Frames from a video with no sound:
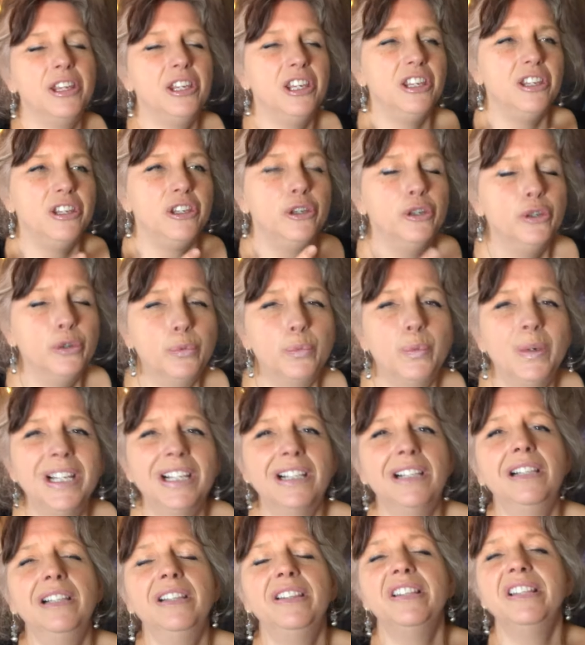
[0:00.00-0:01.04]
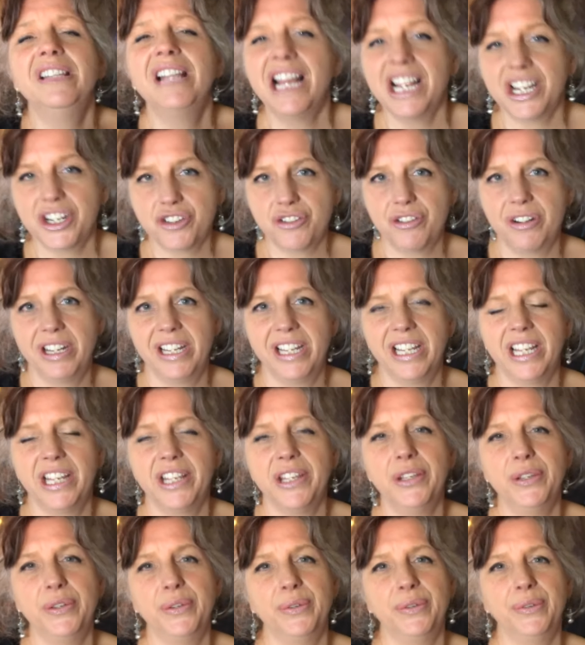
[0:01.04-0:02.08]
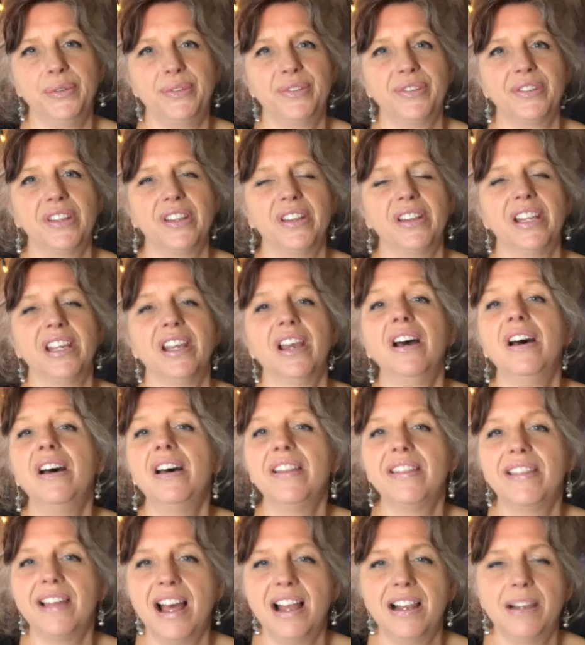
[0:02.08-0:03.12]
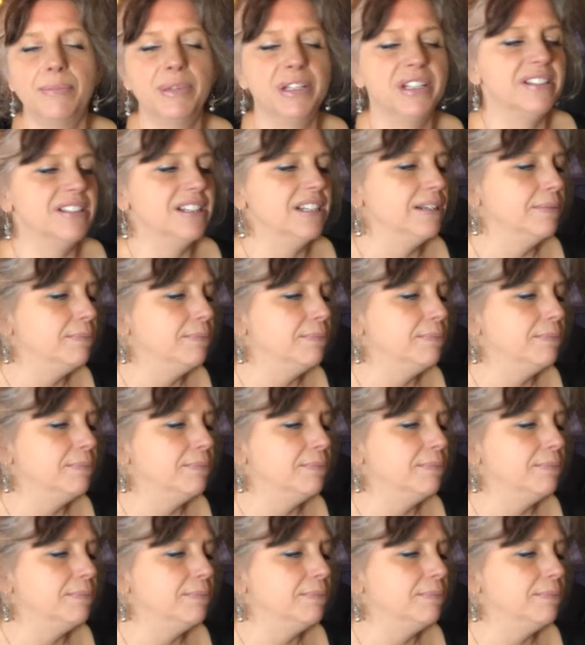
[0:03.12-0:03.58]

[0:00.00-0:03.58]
You will naturally use the earth element in